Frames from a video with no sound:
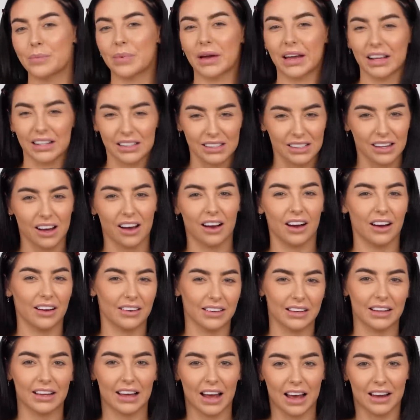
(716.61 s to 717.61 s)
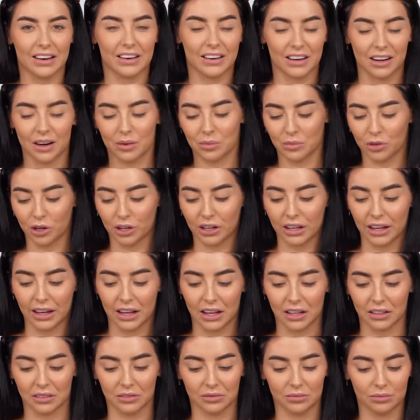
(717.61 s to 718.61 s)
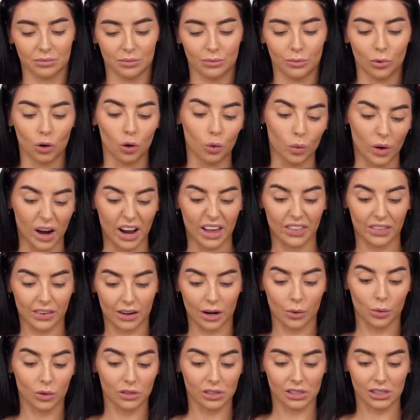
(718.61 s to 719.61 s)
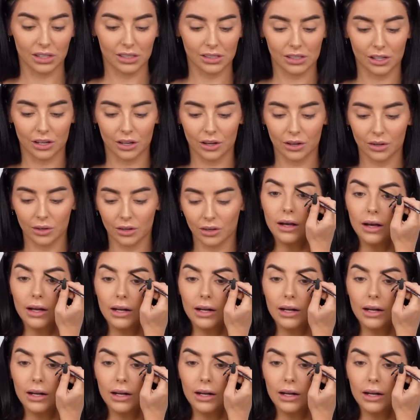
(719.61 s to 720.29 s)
but in turn it ended up looking more weird than I wanted it to.